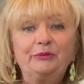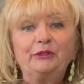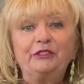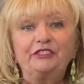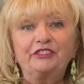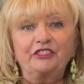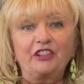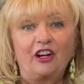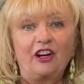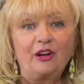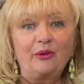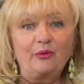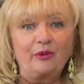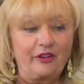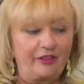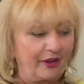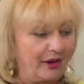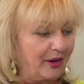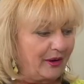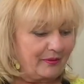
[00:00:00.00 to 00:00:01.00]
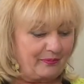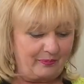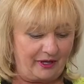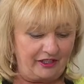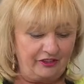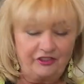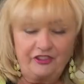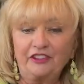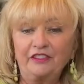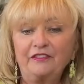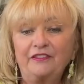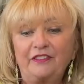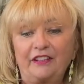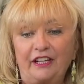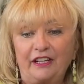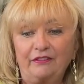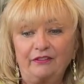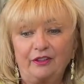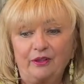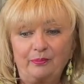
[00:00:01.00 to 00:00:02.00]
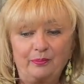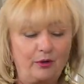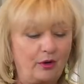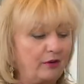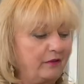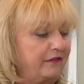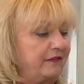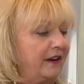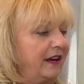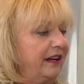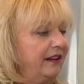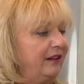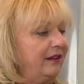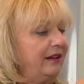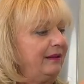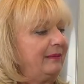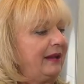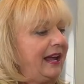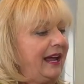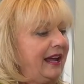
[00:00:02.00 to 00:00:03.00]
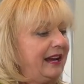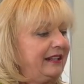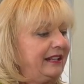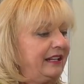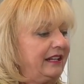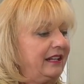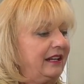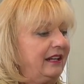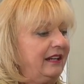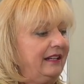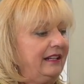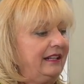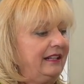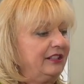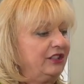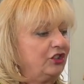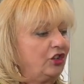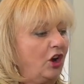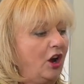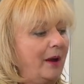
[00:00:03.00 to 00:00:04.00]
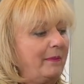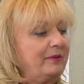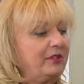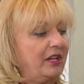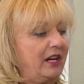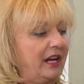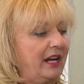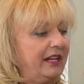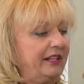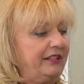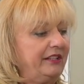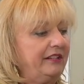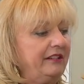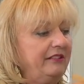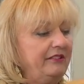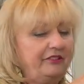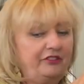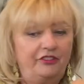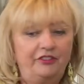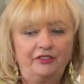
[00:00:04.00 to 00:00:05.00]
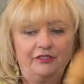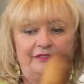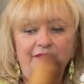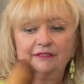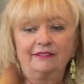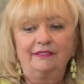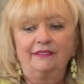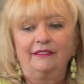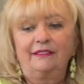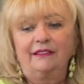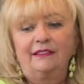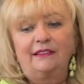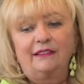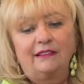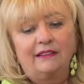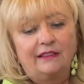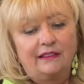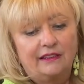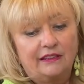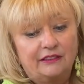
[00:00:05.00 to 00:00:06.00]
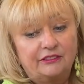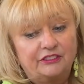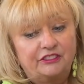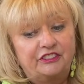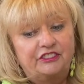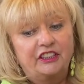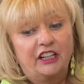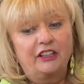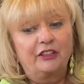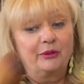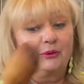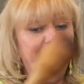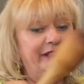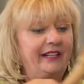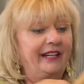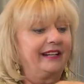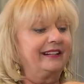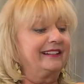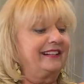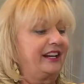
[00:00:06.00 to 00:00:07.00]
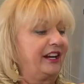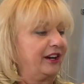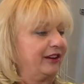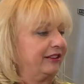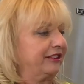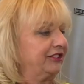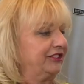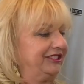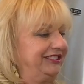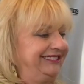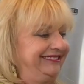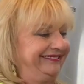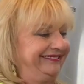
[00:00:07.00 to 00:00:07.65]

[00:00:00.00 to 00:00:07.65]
we'll start with our basic flavor profile, adding chopped onions, celery, and carrots.